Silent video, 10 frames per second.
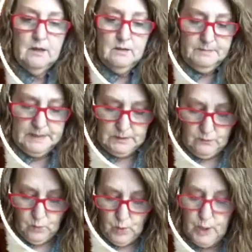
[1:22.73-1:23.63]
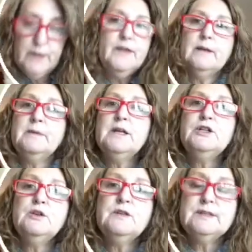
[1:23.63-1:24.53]
piece of wood that I'm going to
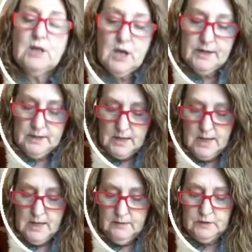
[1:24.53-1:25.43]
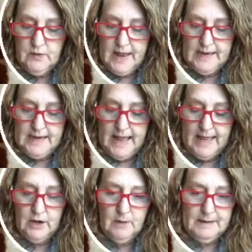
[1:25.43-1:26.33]
do this on so that I can hang
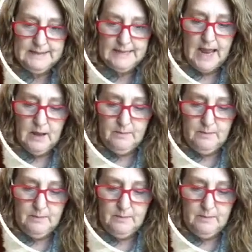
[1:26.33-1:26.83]
it on my deck.